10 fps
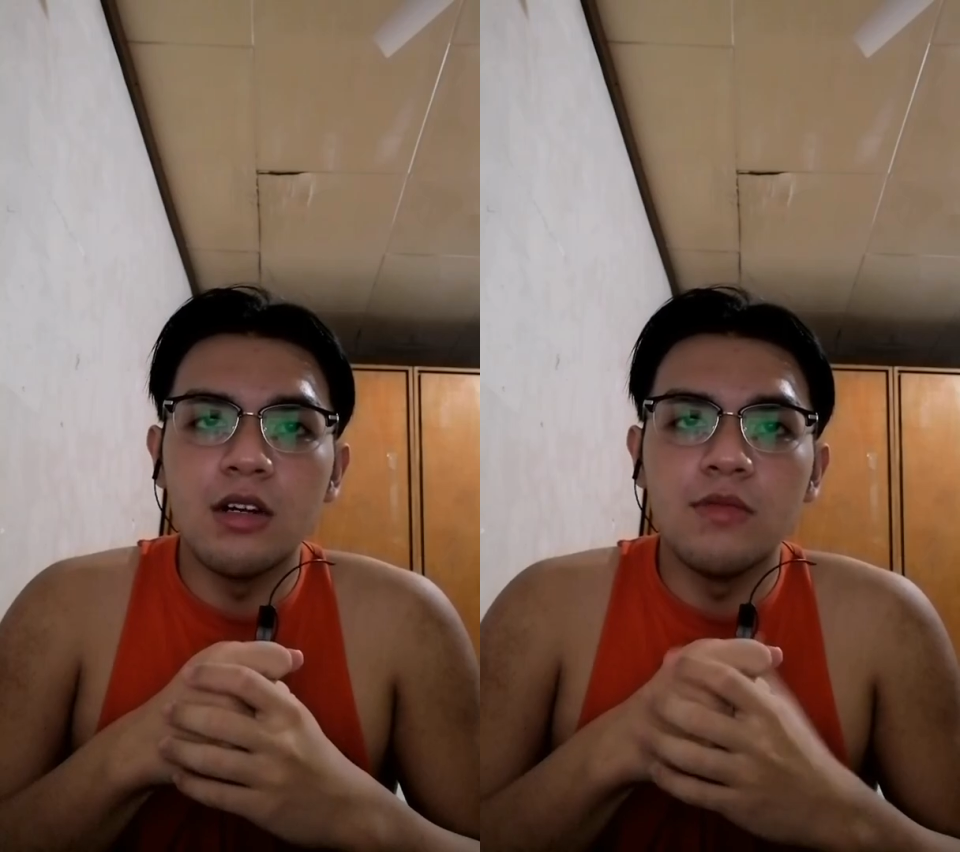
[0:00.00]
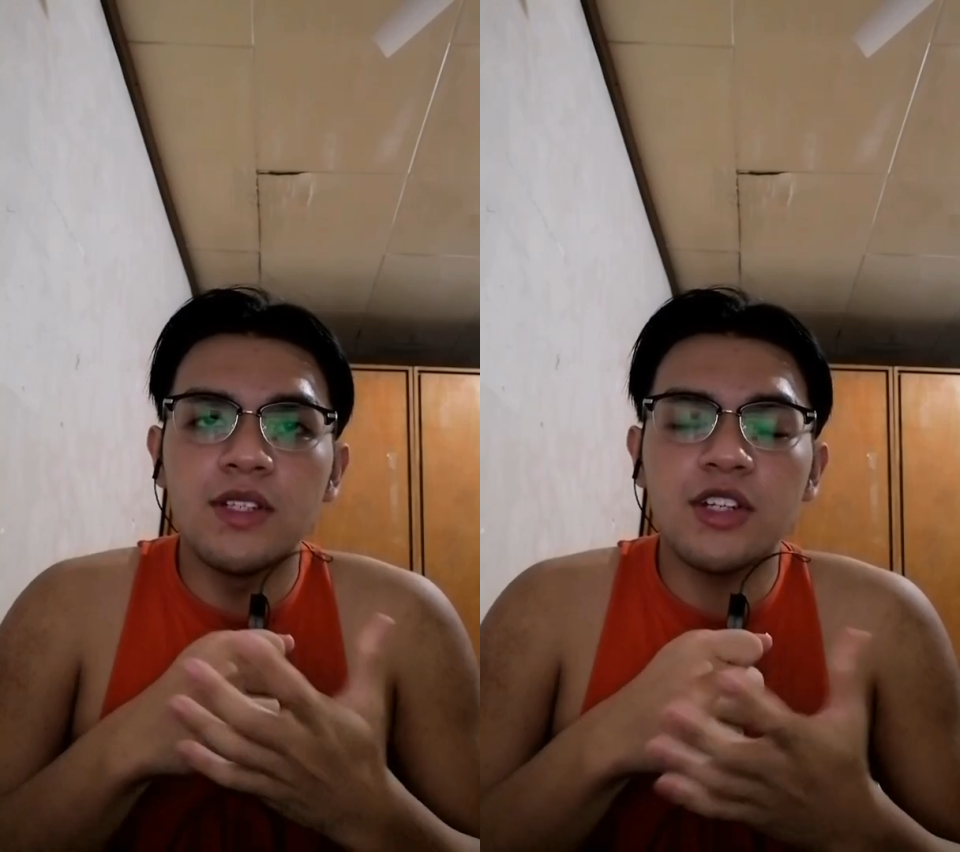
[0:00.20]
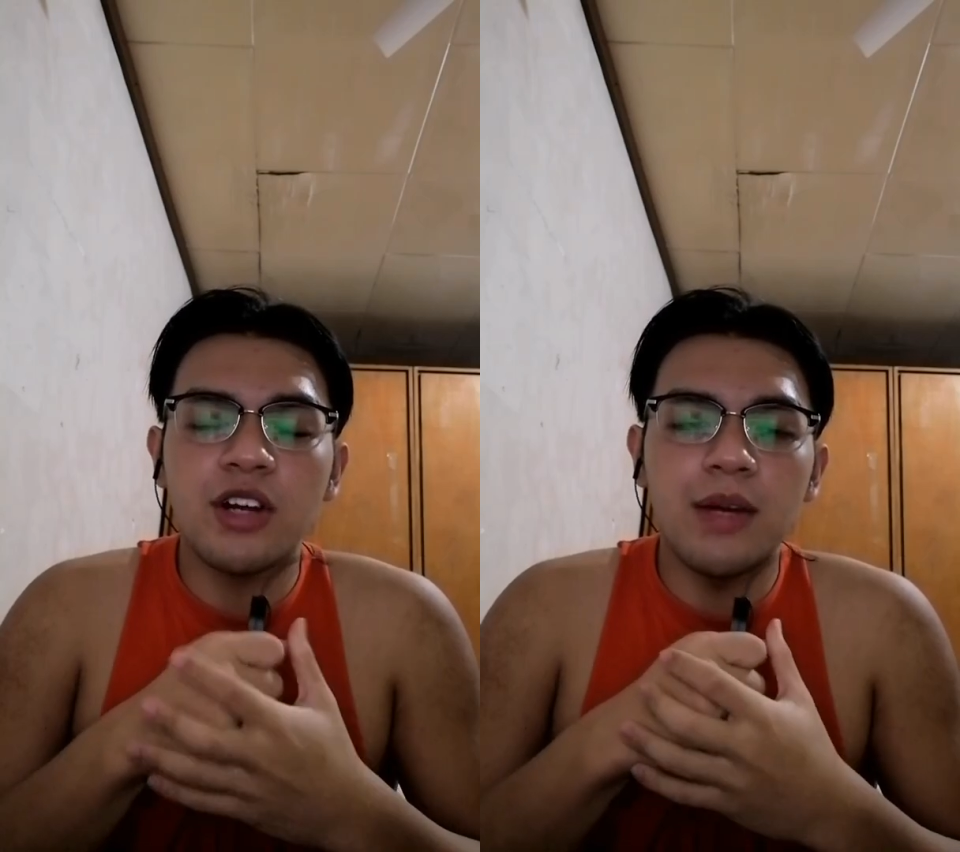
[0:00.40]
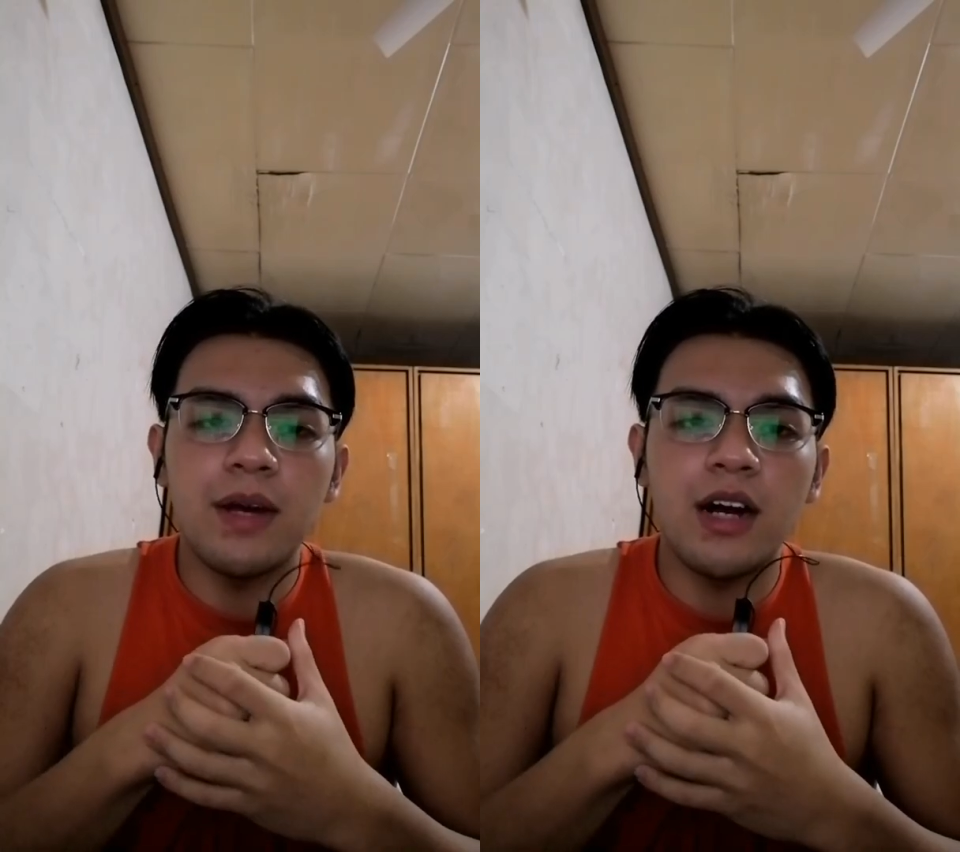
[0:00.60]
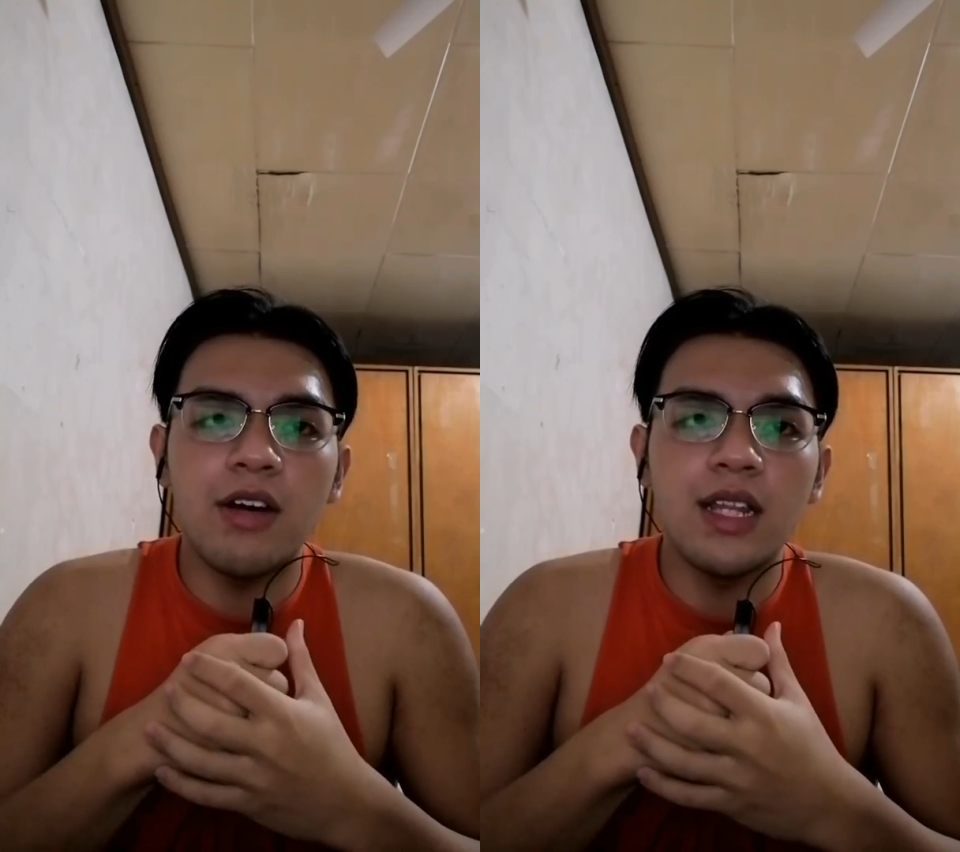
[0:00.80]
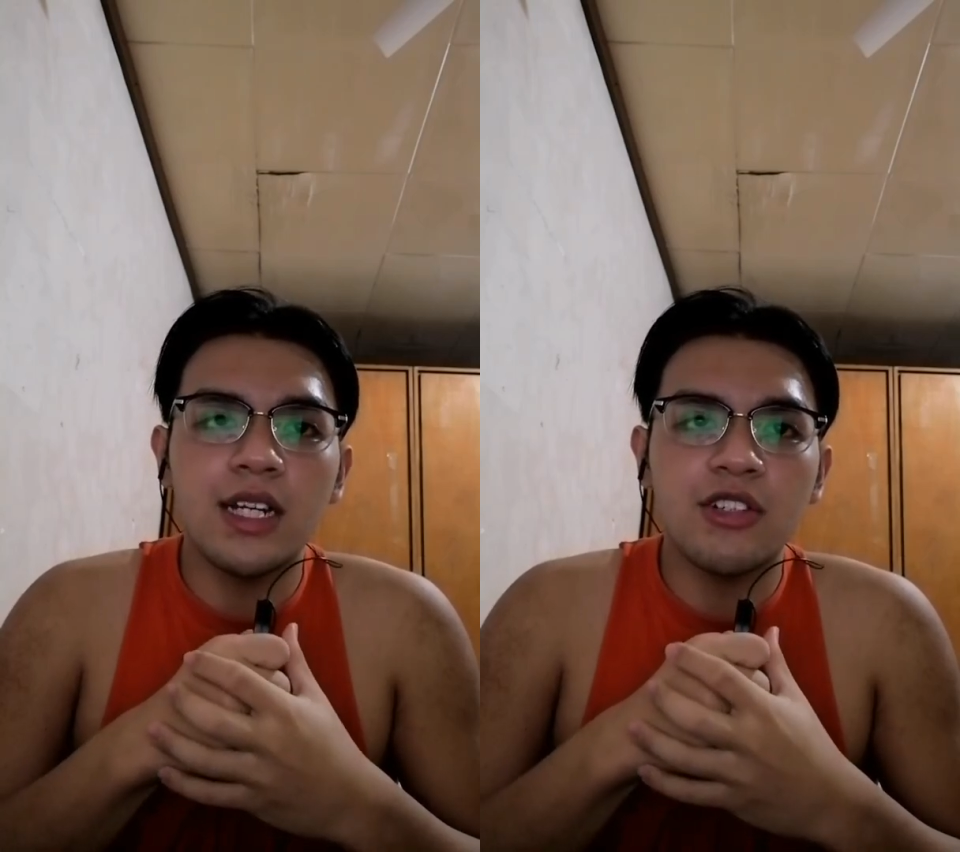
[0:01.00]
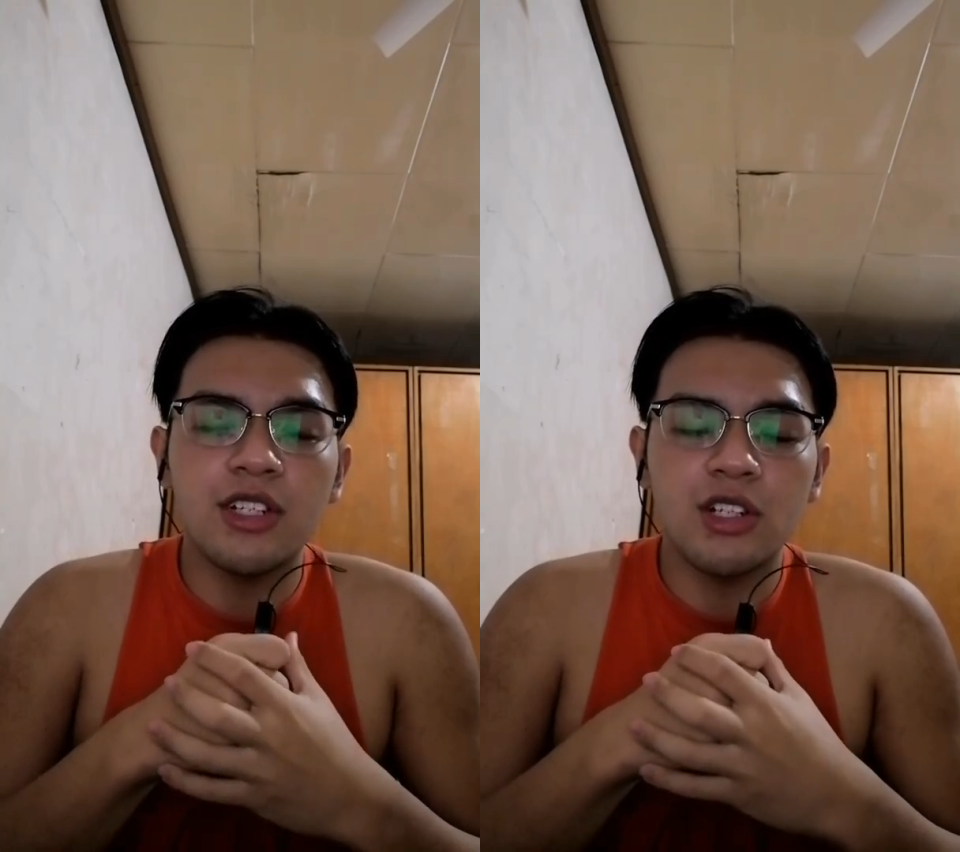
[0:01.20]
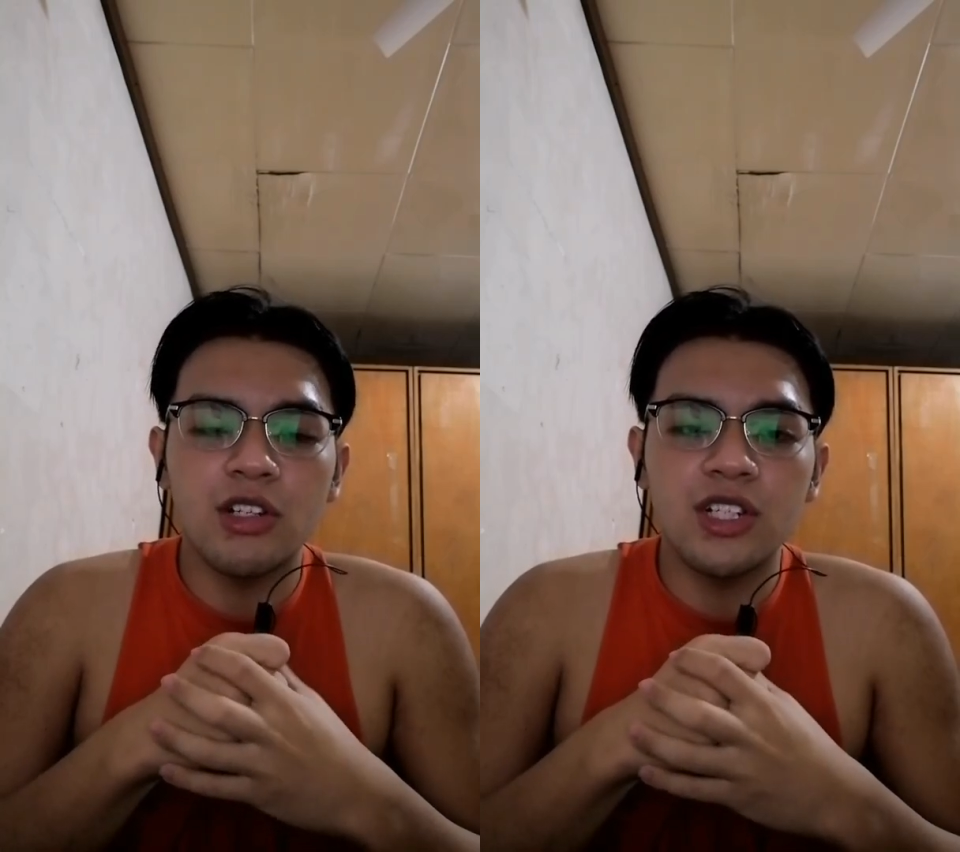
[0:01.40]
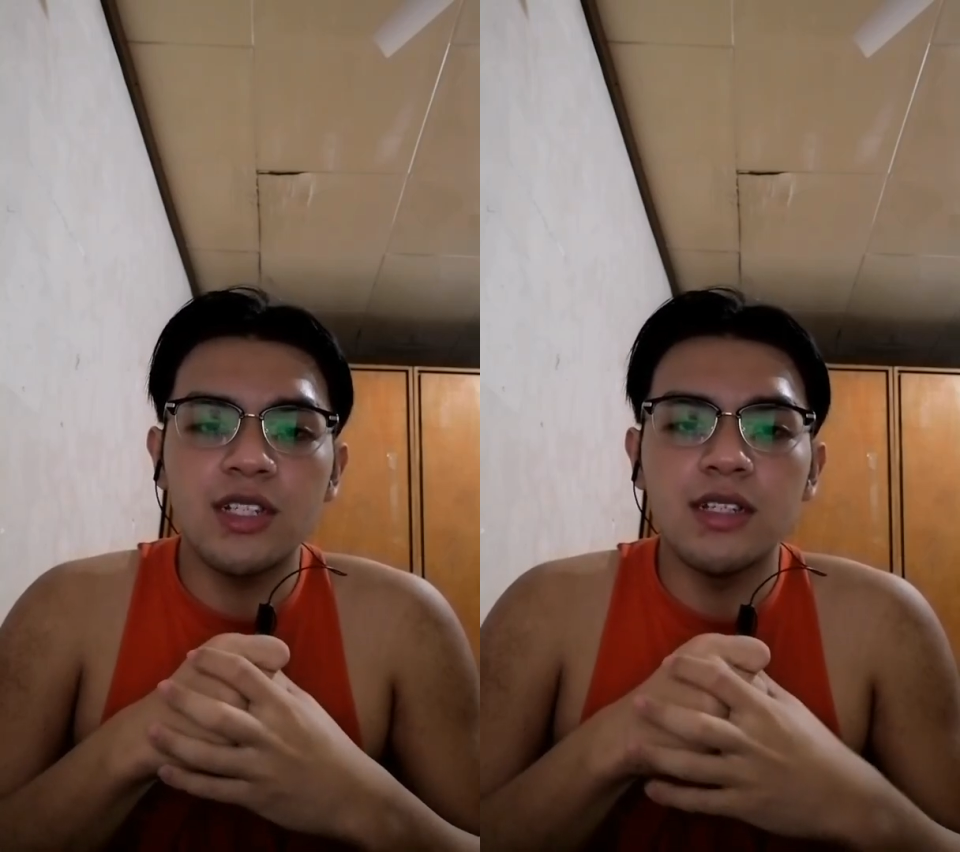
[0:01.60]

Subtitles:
describe how electric charges